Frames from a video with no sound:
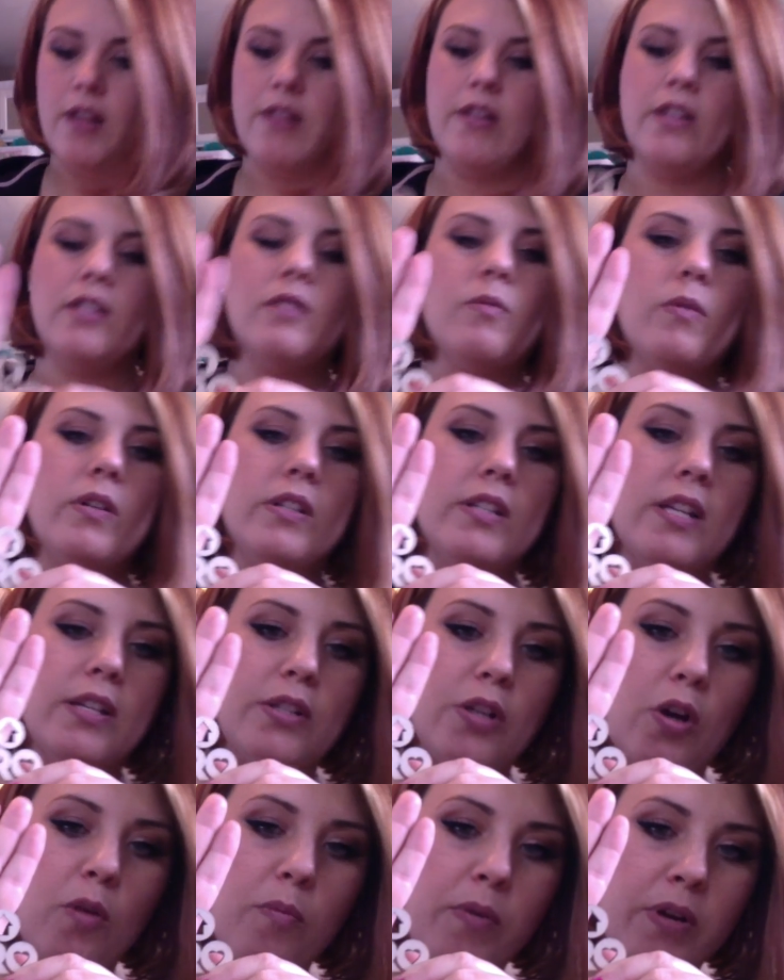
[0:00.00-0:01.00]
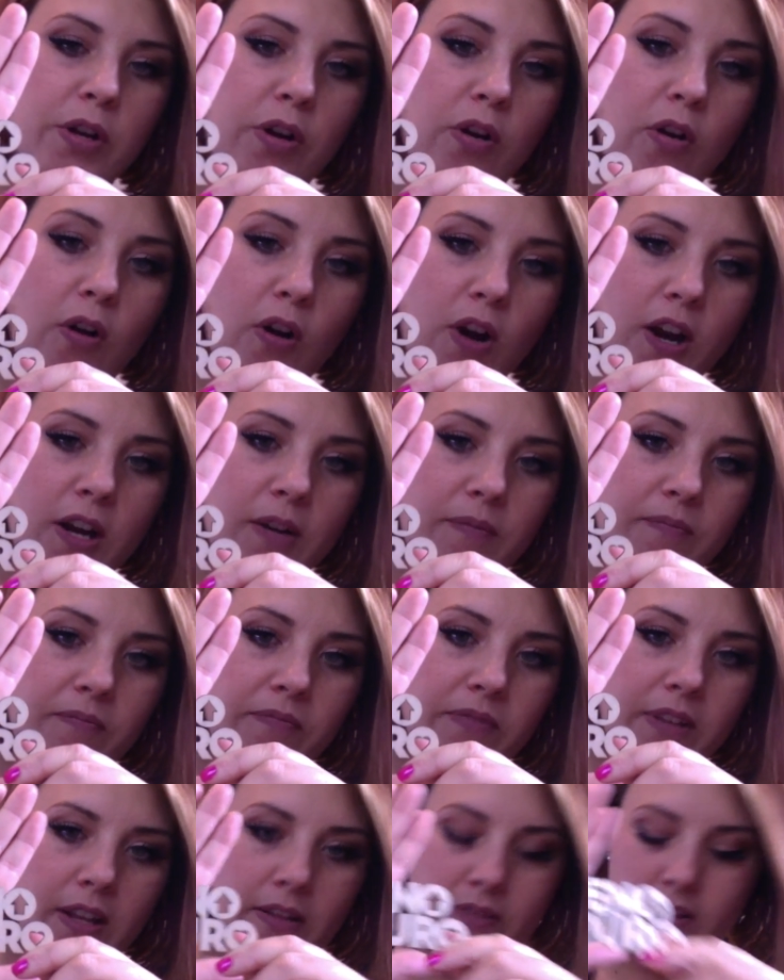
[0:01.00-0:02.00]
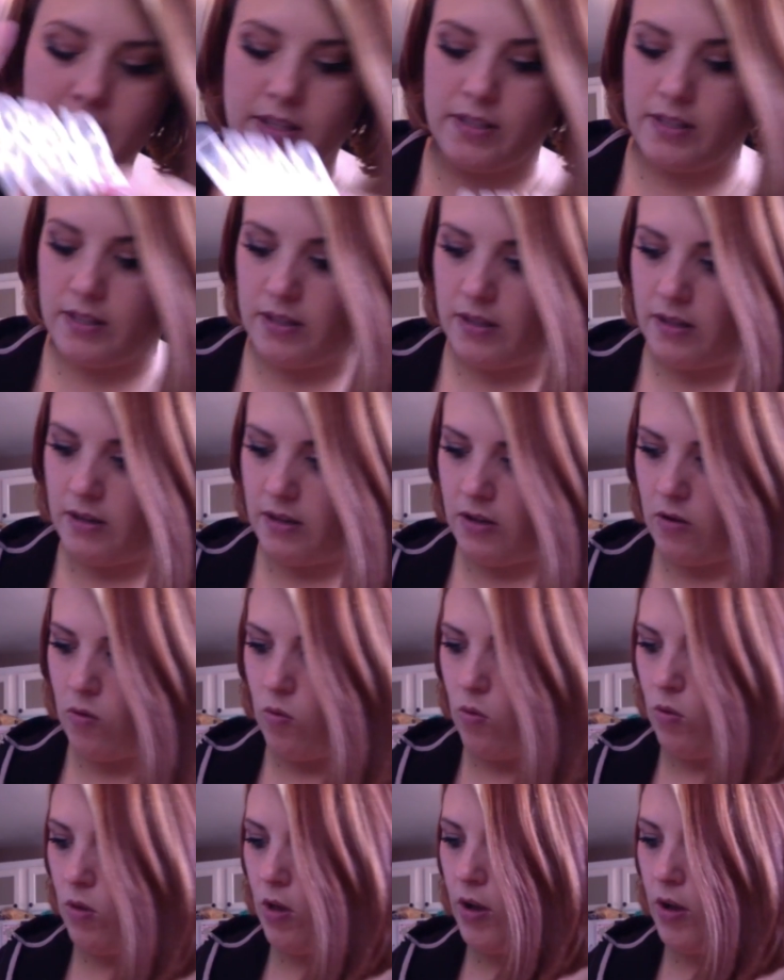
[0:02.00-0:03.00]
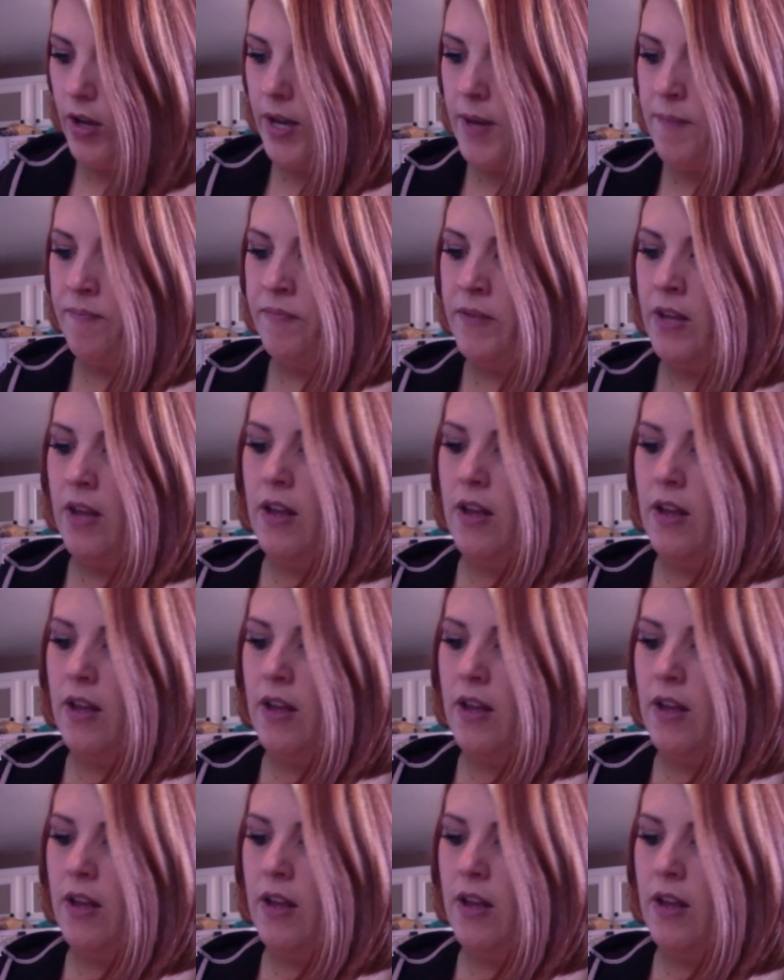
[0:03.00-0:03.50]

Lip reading: This one says open your heart, and that's cool looking.